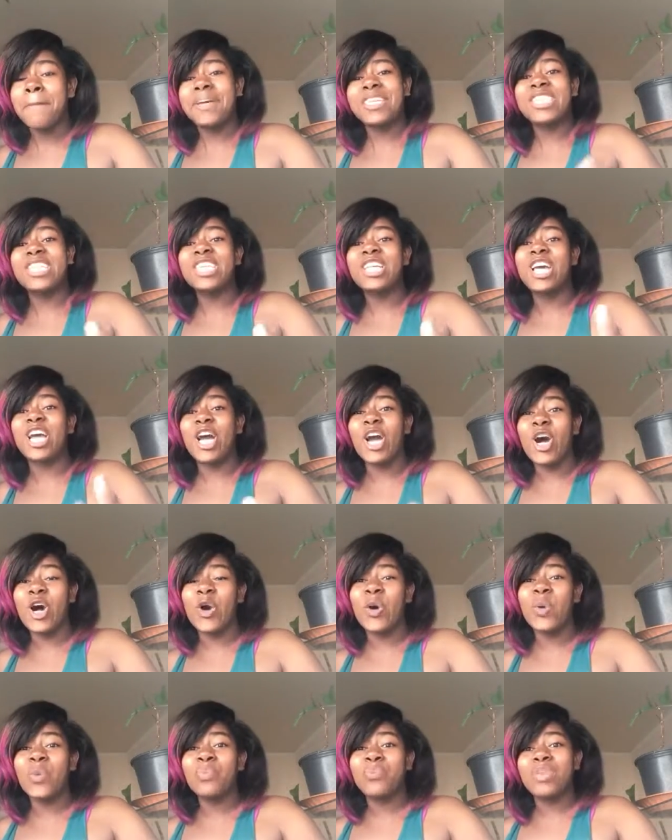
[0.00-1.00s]
but she didn't
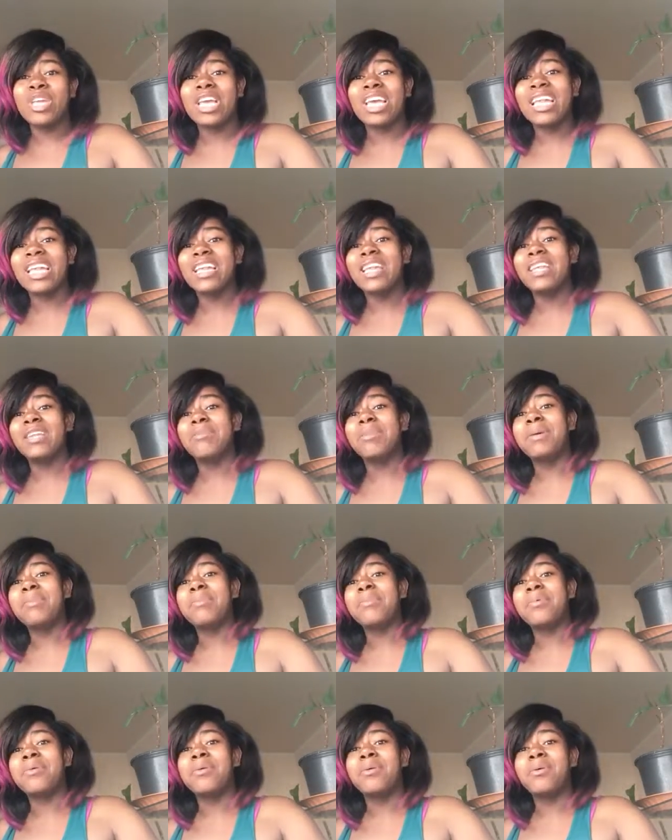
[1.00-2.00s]
go and, and the
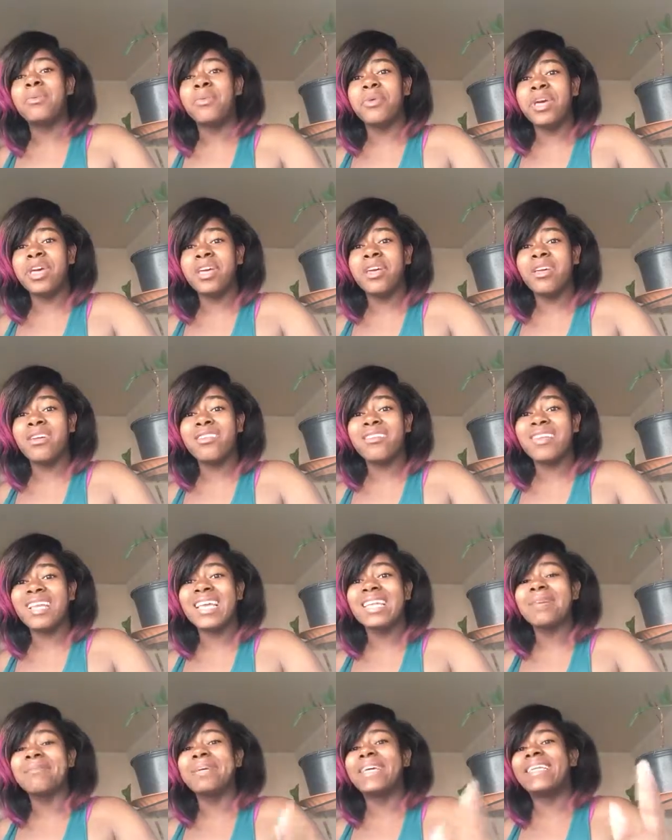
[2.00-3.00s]
people who went
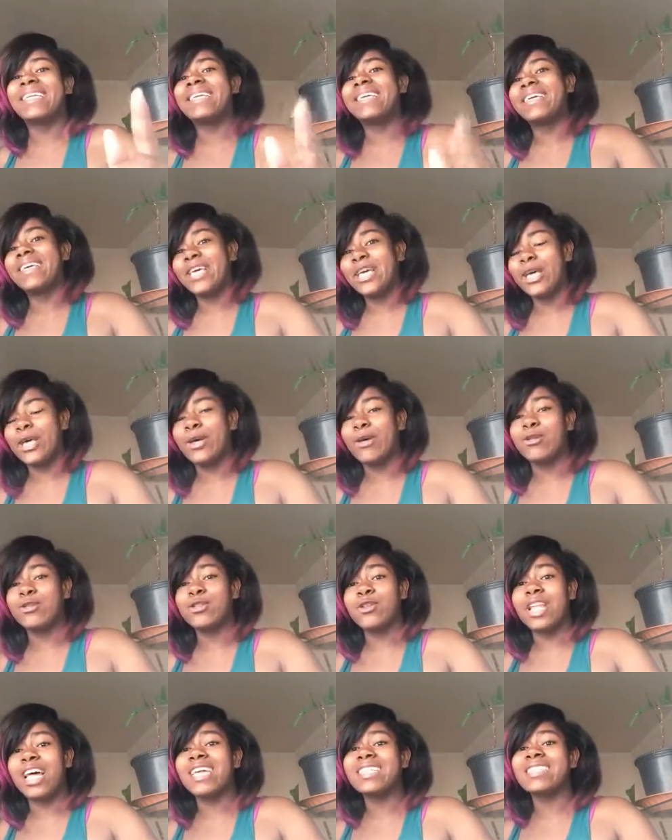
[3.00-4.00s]
end up getting killed
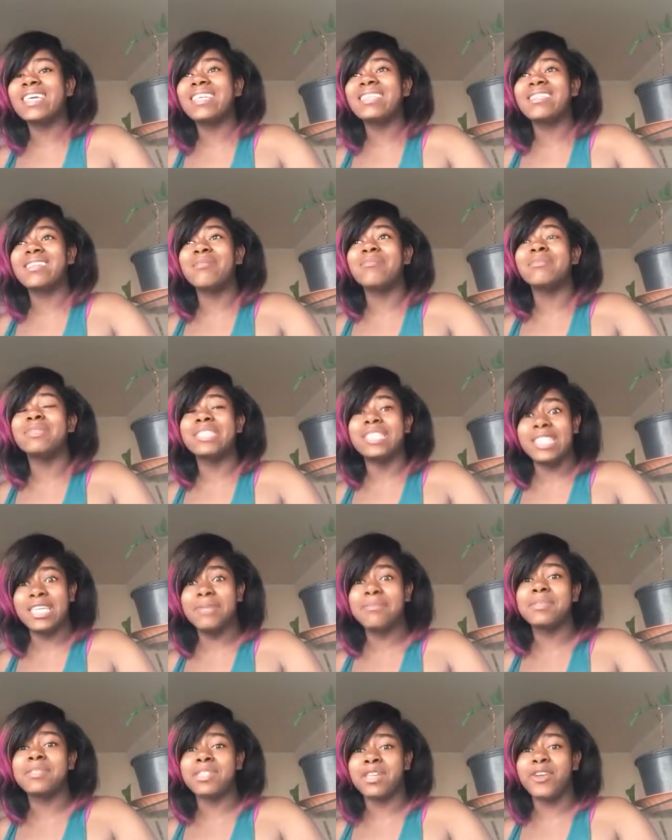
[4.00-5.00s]
like that's some
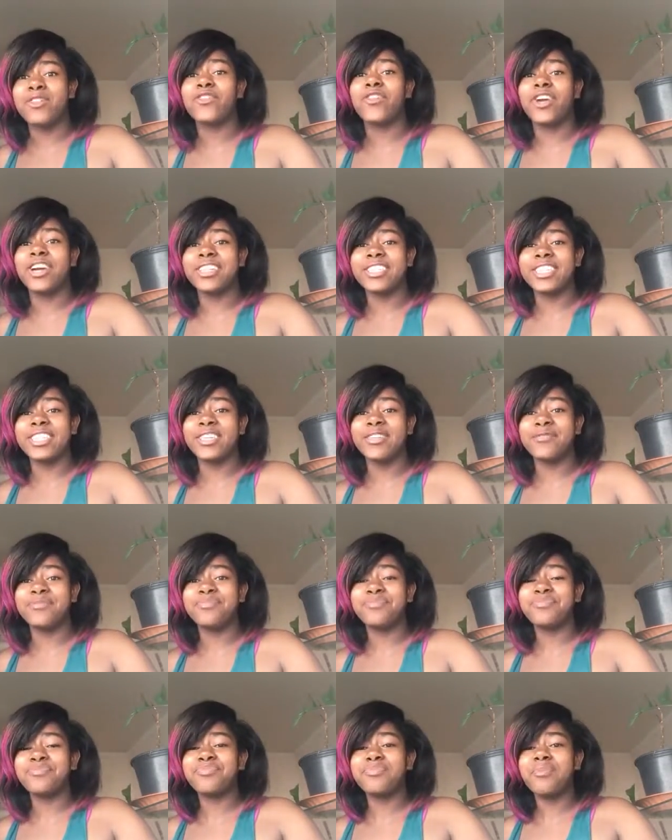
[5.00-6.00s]
deep stuff right there
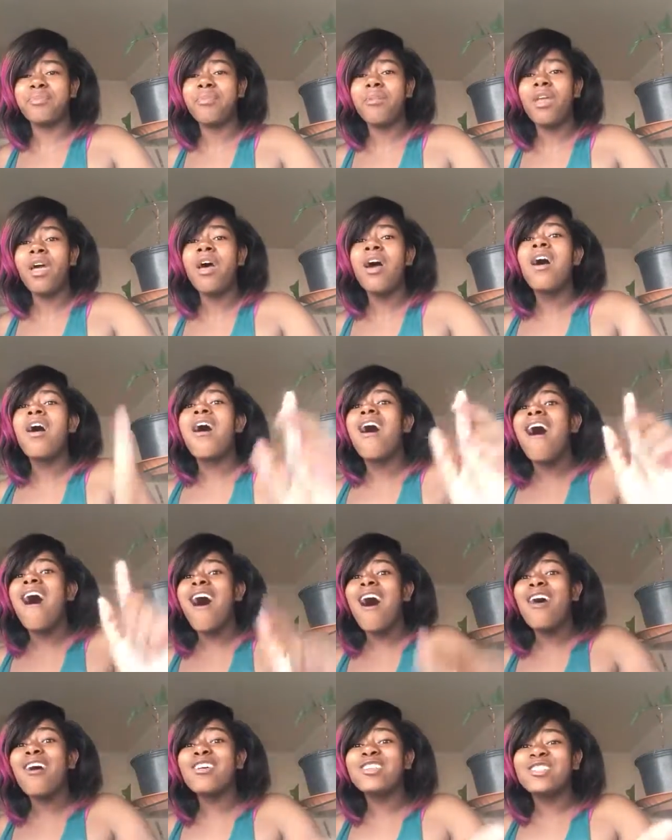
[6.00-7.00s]

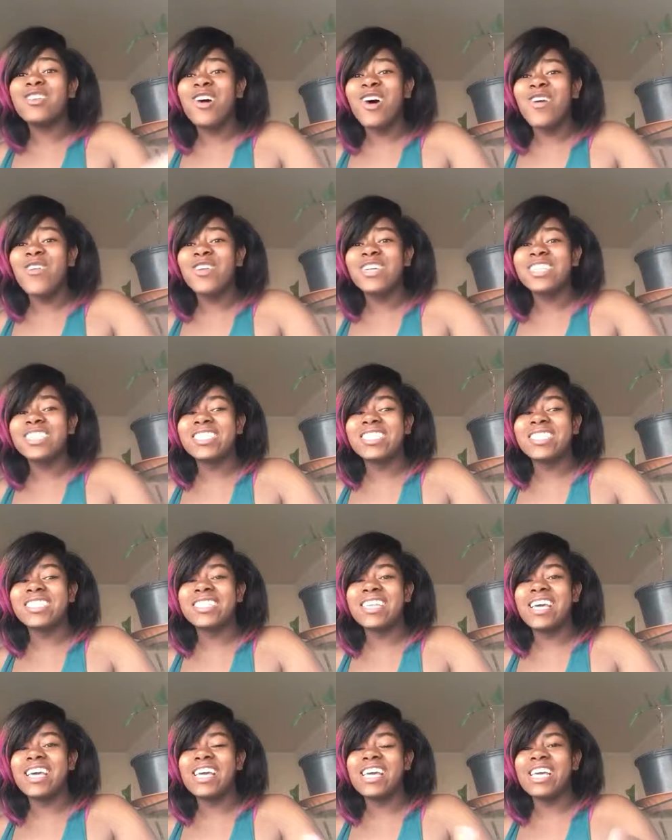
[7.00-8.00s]
also I wanted to
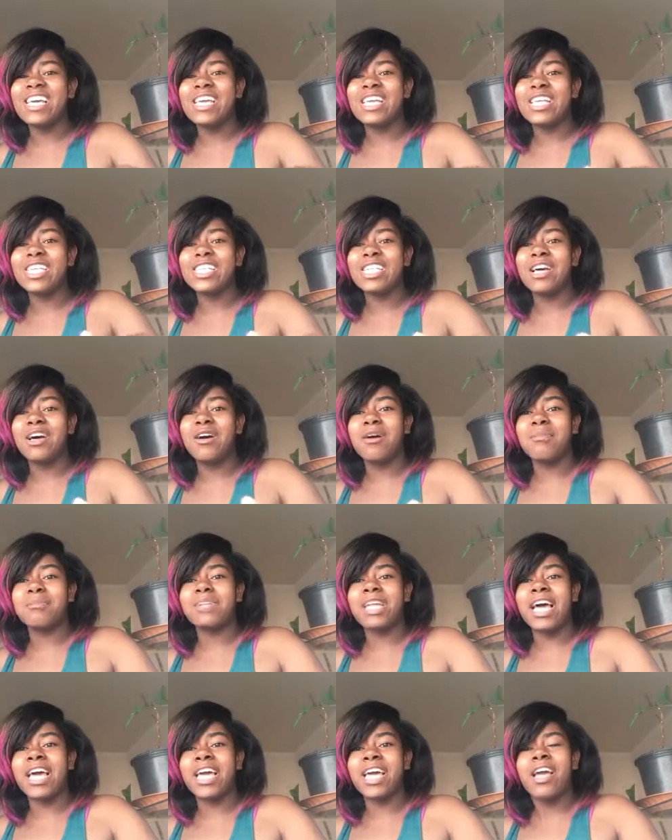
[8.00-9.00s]
say is
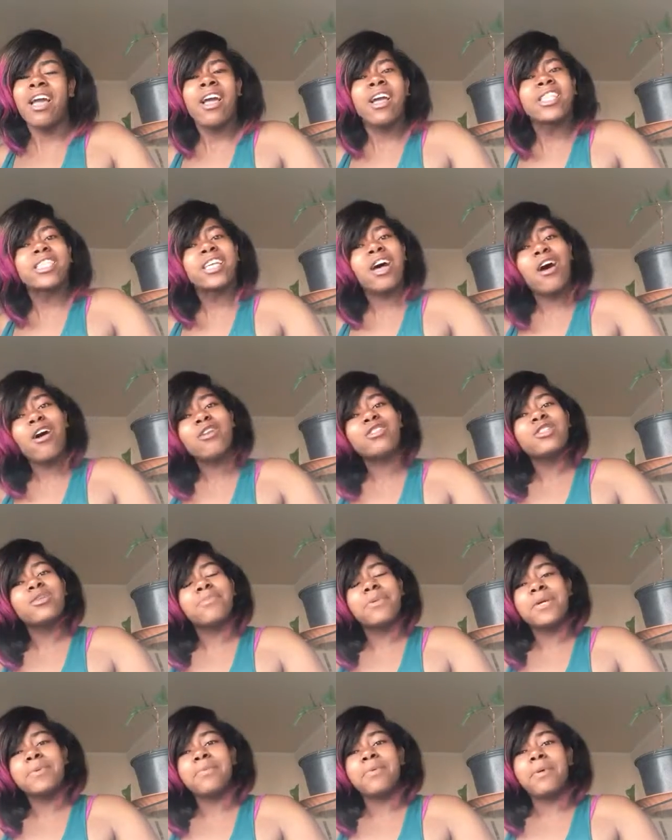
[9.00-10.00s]
um like talk to
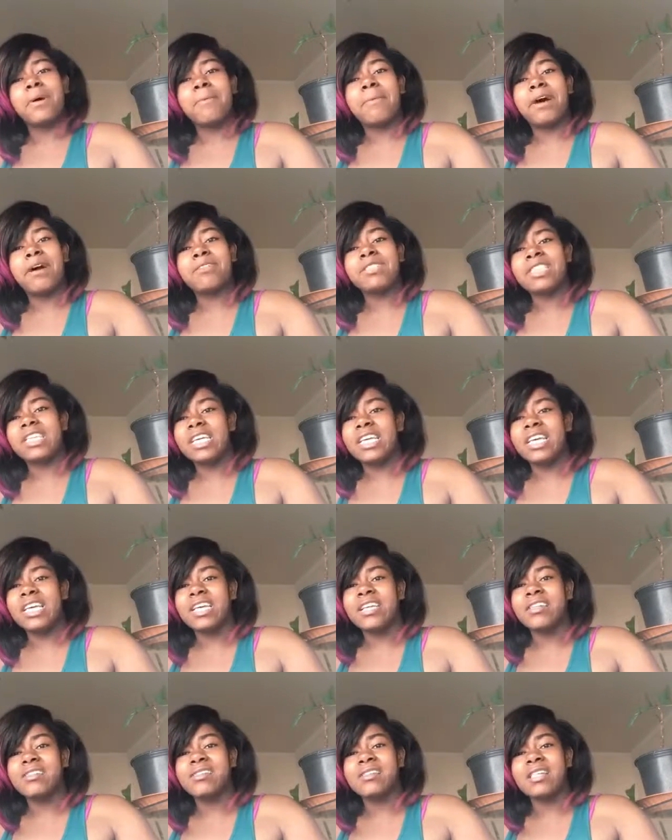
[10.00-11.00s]
people about
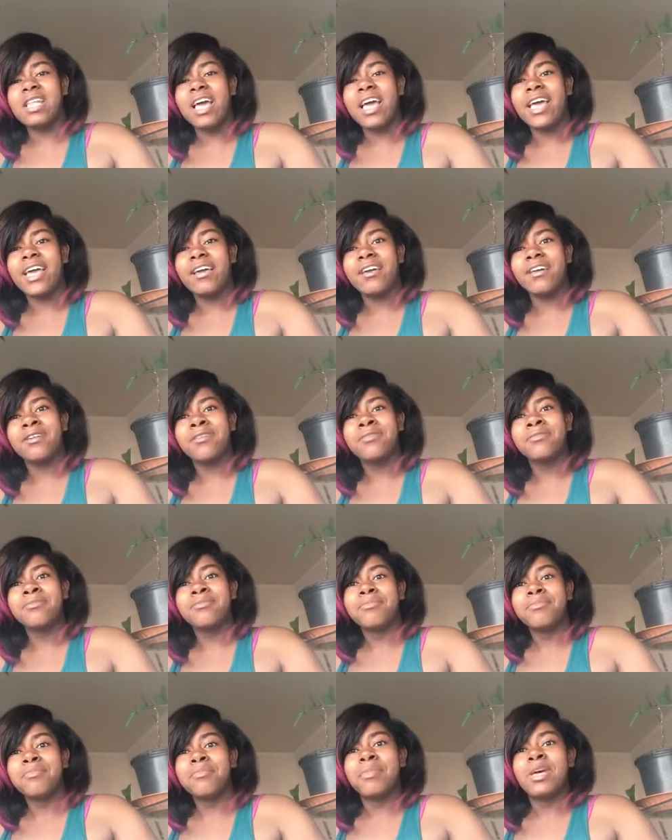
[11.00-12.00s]
things like
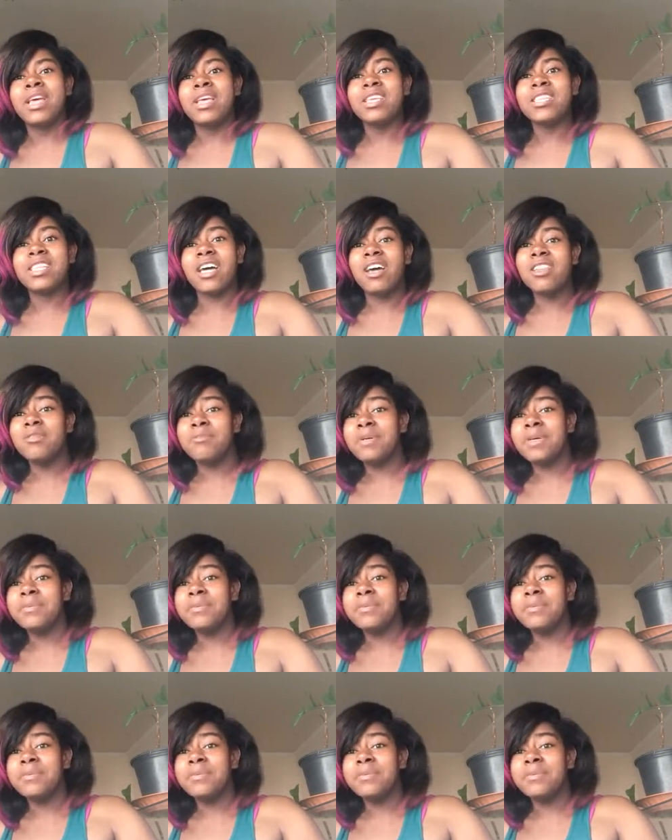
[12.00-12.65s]
it's other